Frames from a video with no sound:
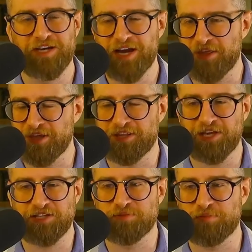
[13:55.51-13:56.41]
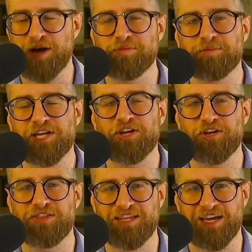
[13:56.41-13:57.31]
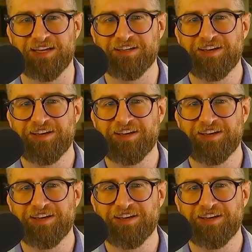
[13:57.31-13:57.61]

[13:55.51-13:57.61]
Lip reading: I think that's probably a good thing.